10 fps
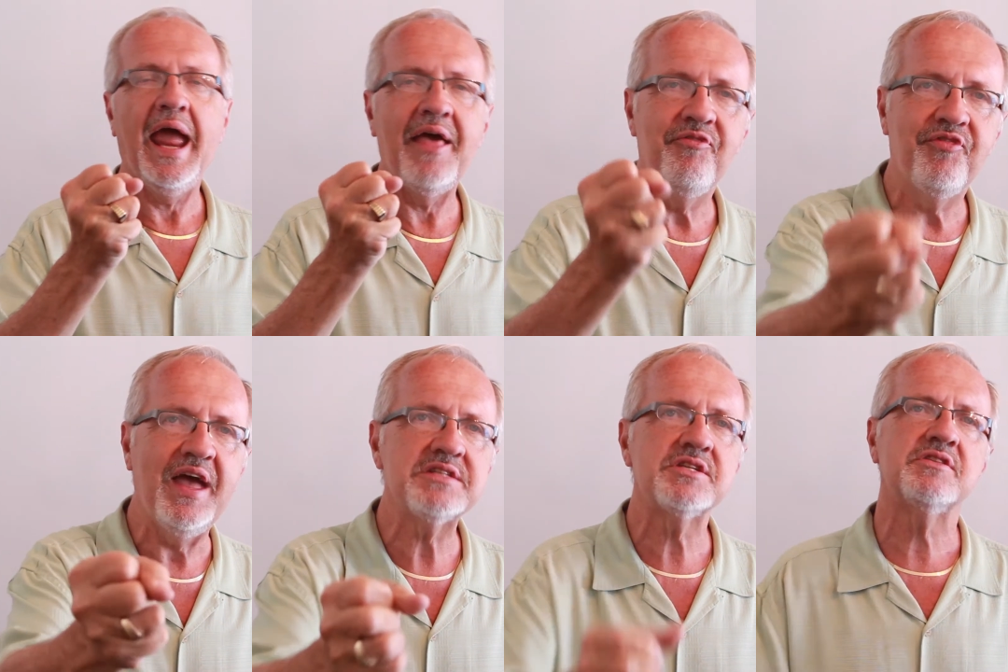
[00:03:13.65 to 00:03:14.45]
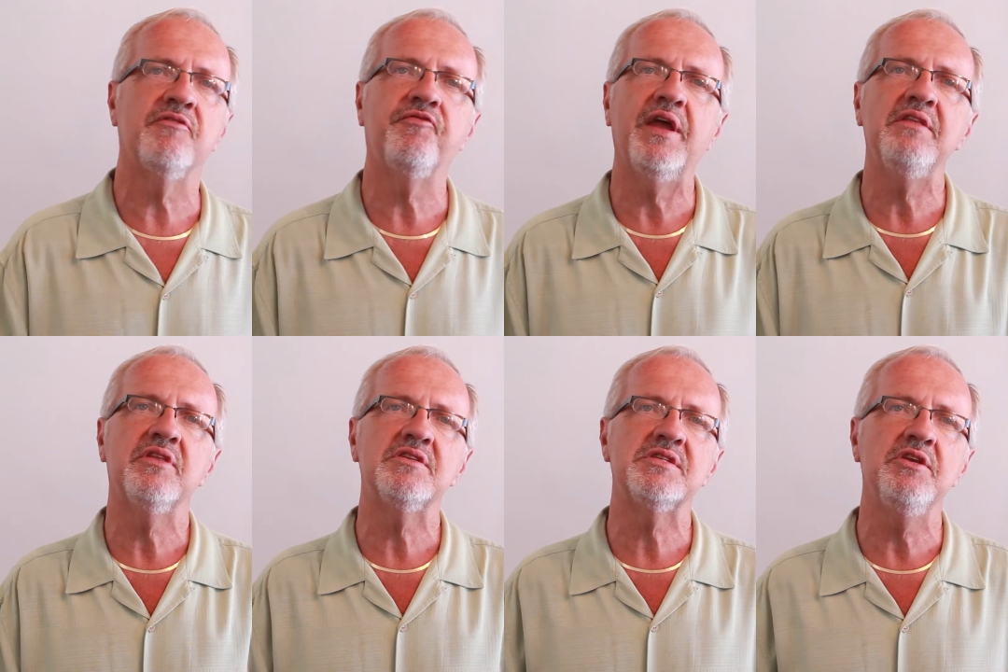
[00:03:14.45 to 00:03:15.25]
and that's the faith
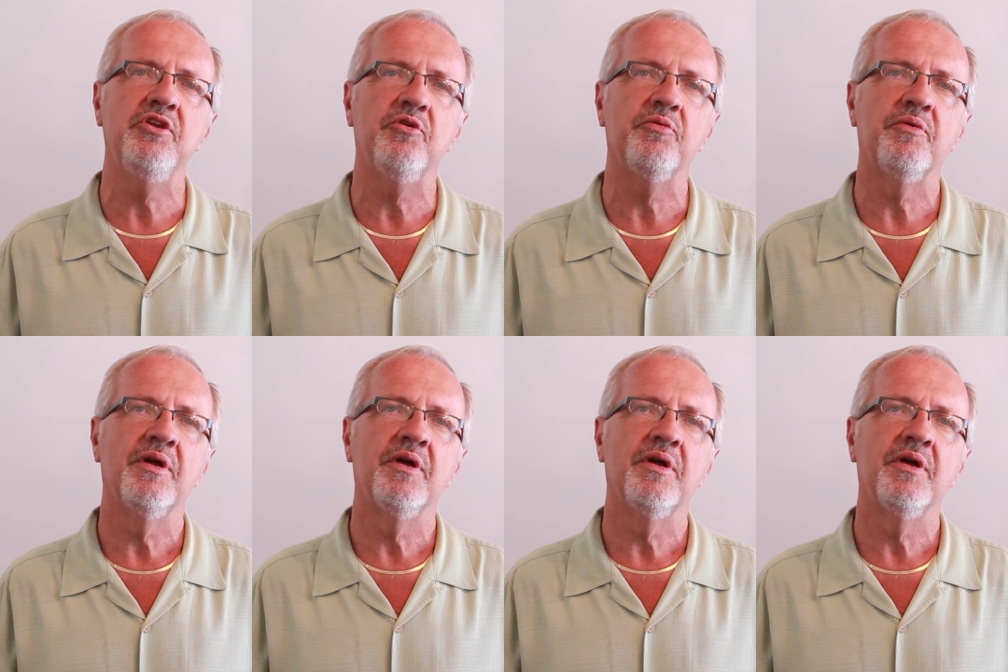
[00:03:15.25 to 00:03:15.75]
that's in you.